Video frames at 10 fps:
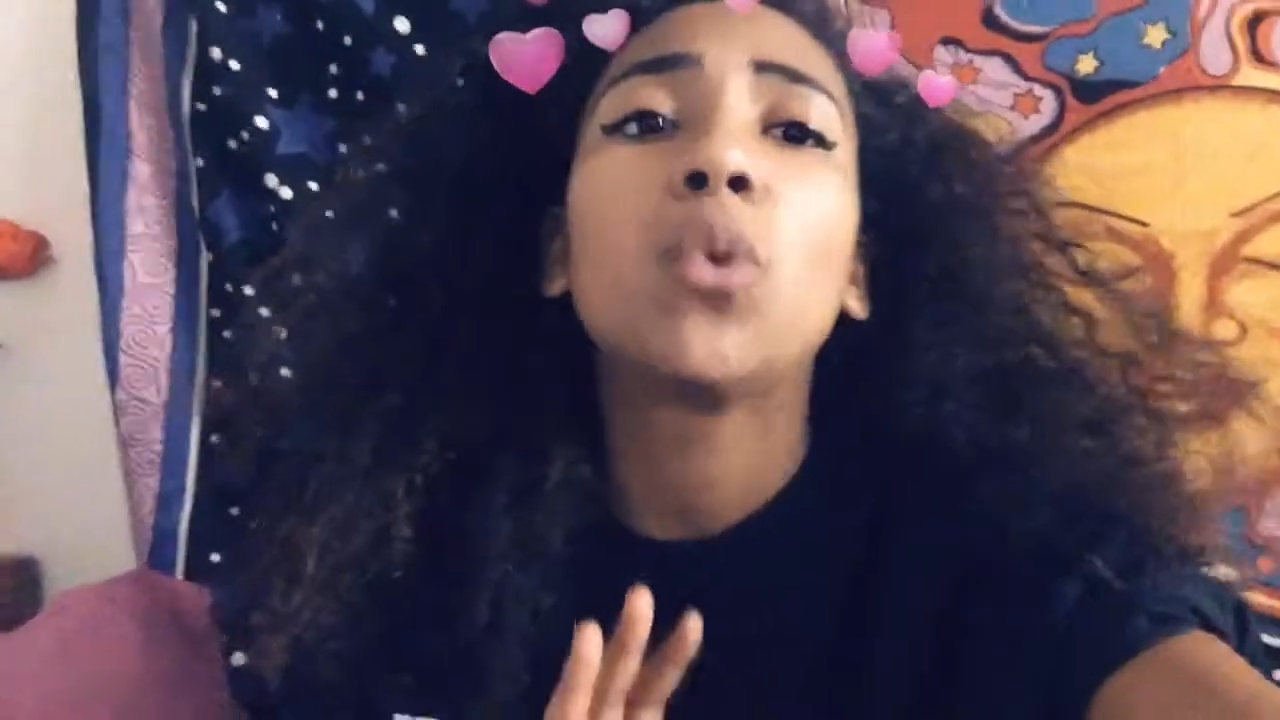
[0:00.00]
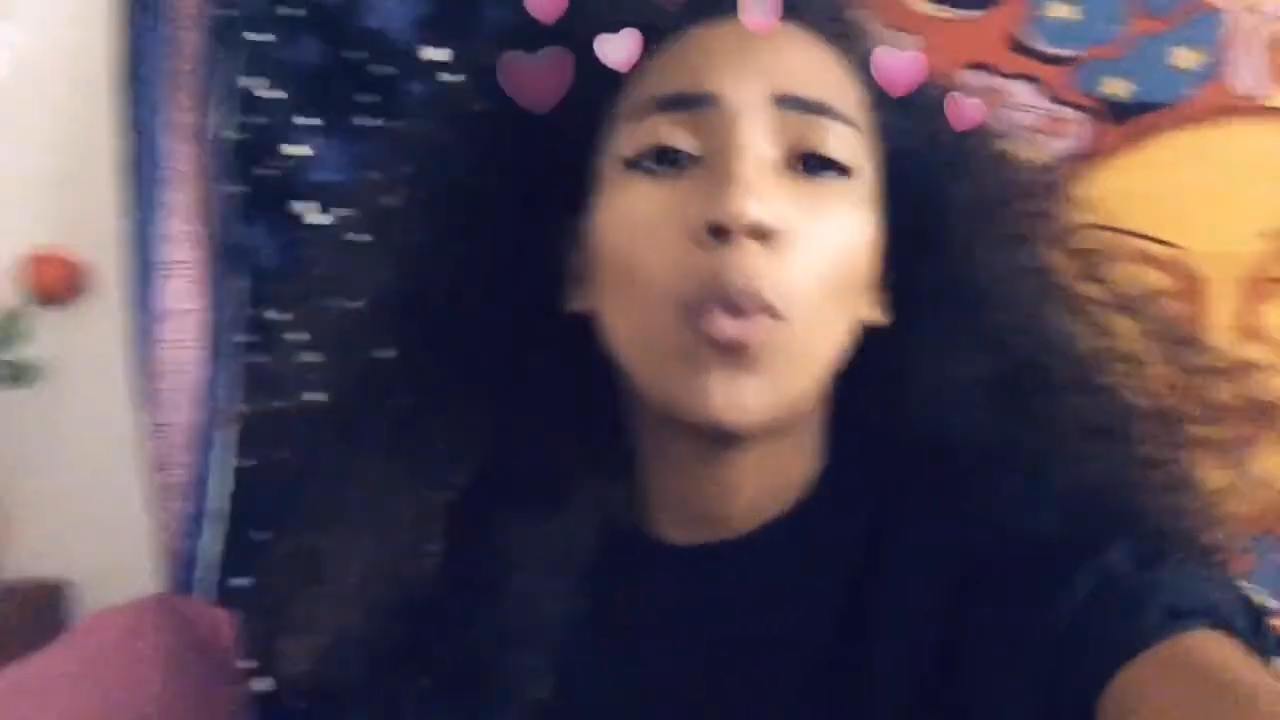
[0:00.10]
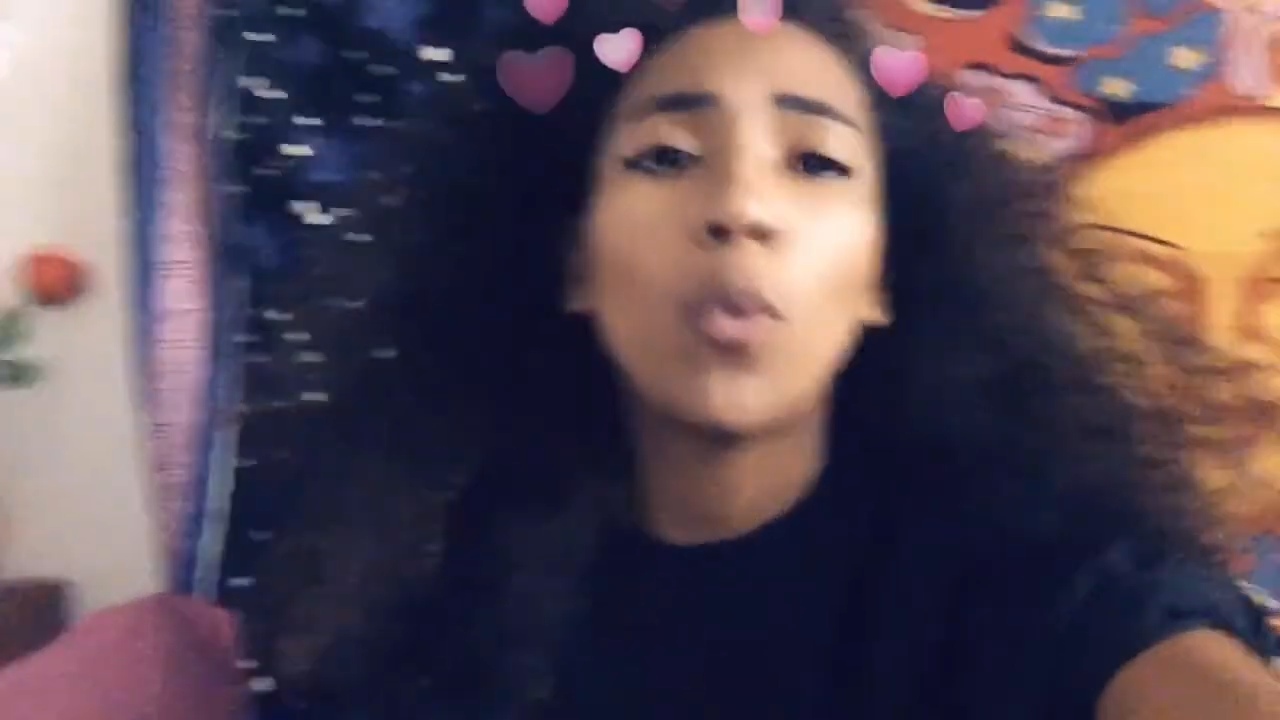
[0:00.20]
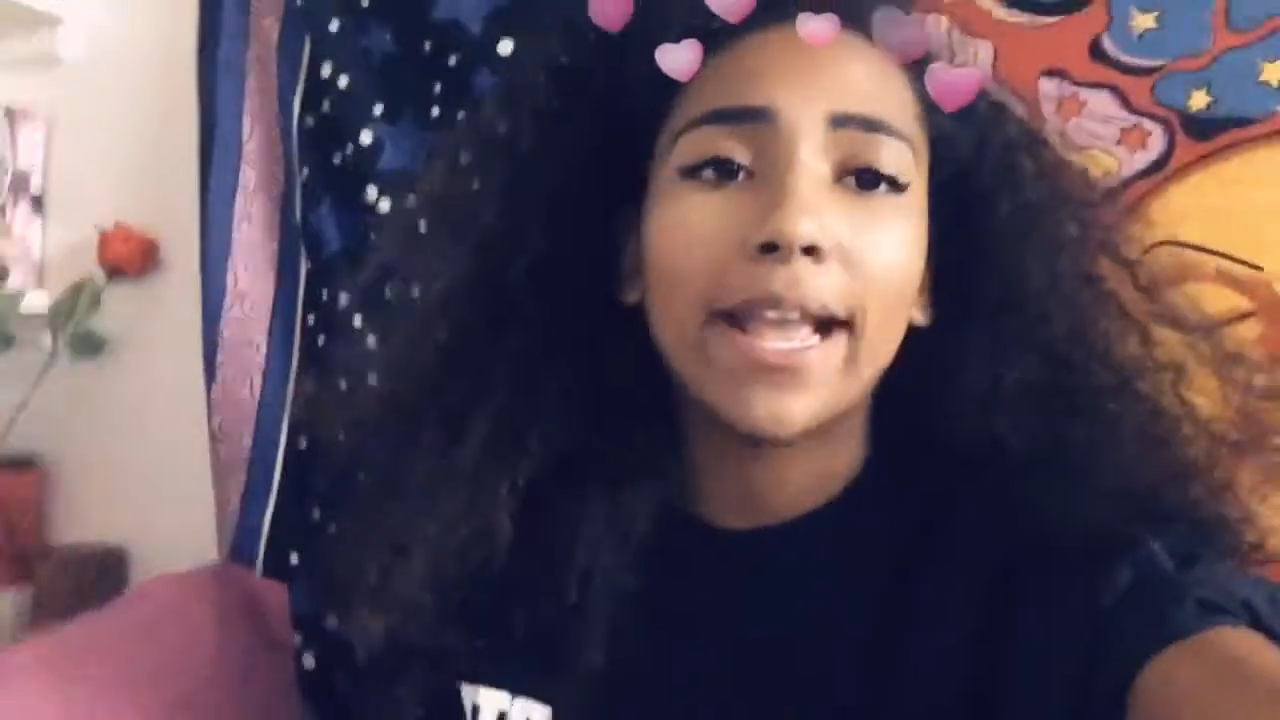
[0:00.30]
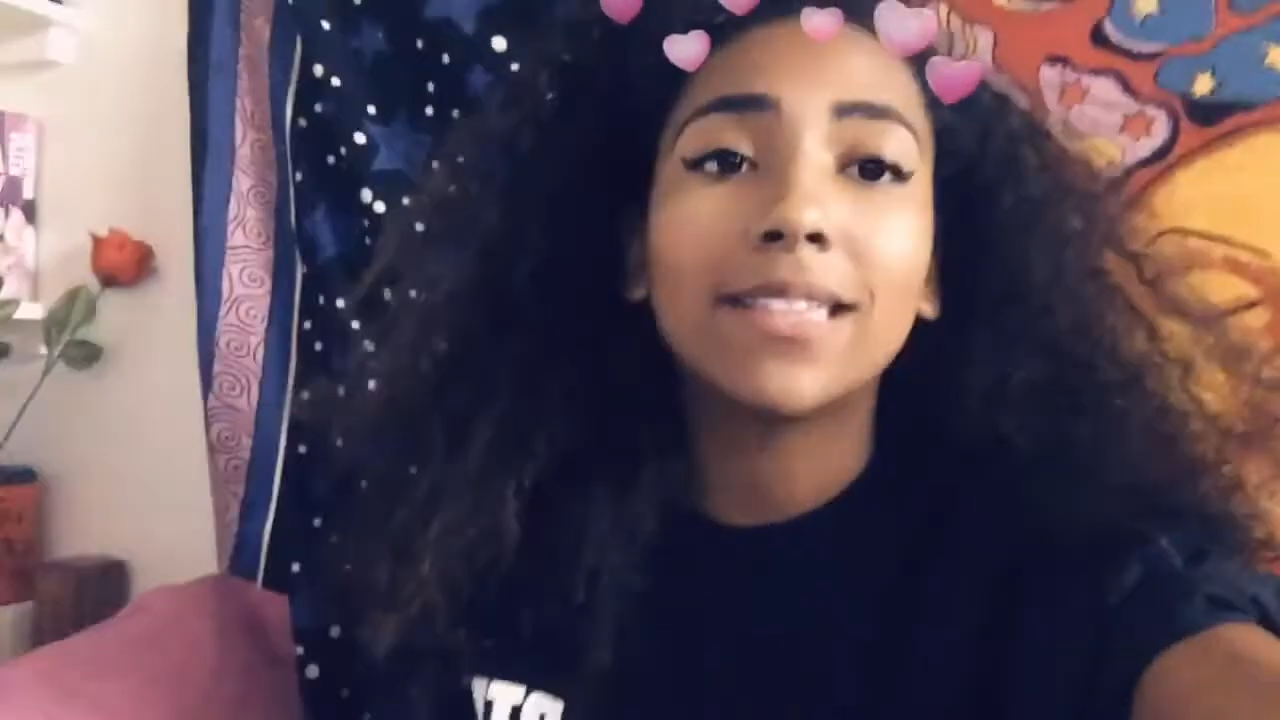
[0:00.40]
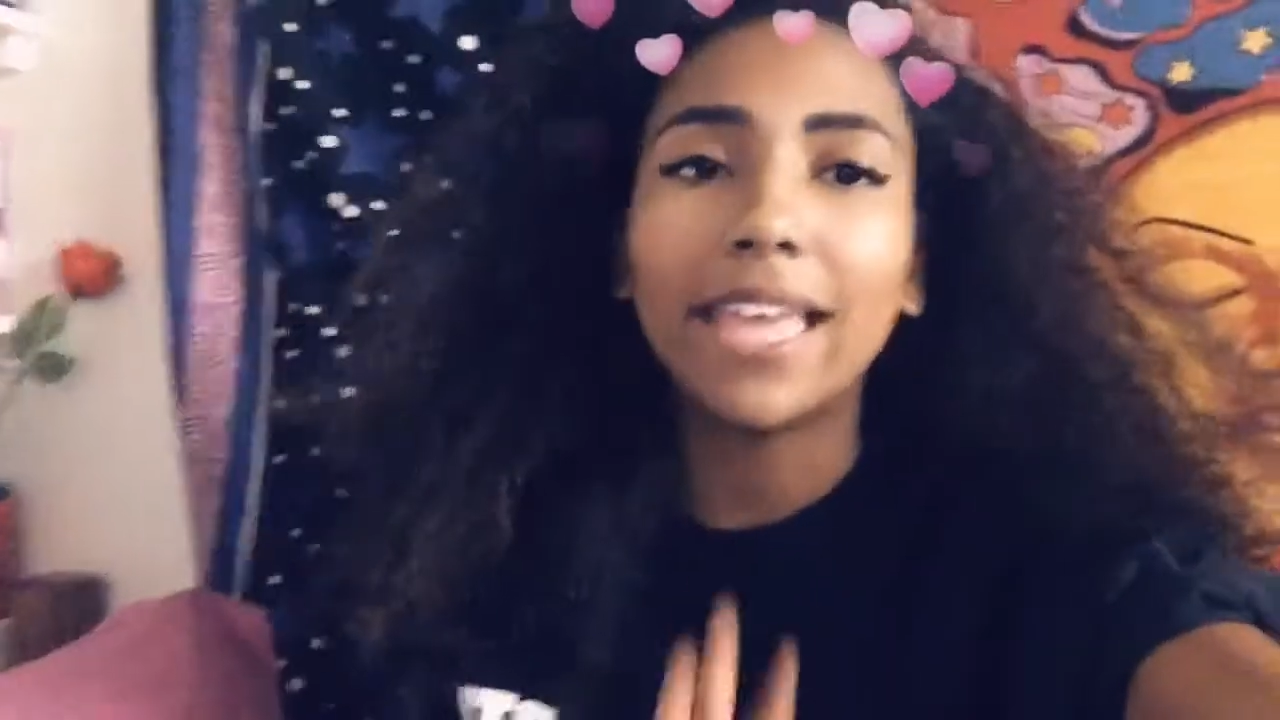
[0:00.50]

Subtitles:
wink.